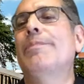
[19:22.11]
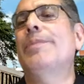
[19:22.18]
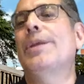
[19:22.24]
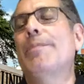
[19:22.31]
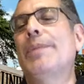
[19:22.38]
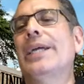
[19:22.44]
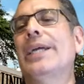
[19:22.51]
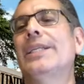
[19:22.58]
the
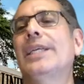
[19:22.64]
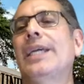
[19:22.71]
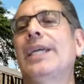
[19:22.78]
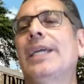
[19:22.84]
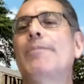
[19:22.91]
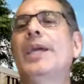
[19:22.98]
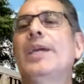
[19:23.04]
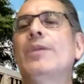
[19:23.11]
Biden
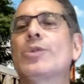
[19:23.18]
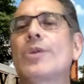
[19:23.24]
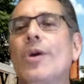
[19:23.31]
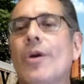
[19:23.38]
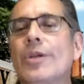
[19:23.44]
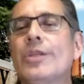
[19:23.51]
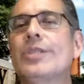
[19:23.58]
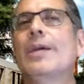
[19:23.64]
campaign, was
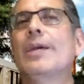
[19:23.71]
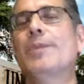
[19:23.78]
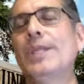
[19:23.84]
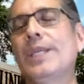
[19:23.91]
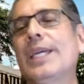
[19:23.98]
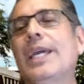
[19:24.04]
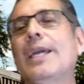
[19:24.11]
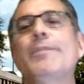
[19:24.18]
our
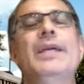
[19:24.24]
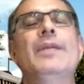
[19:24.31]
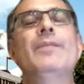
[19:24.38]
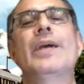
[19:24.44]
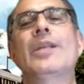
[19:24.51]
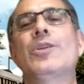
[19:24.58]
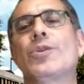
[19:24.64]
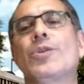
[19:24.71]
deputy campaign
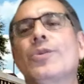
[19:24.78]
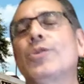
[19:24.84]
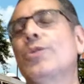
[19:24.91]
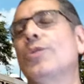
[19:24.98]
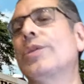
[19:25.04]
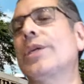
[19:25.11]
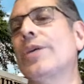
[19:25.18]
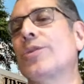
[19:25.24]
manager in
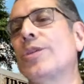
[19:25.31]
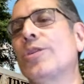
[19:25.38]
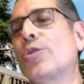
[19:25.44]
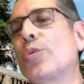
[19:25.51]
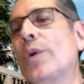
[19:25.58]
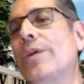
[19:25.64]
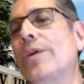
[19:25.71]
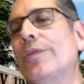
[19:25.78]

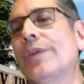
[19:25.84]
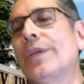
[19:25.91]
2012.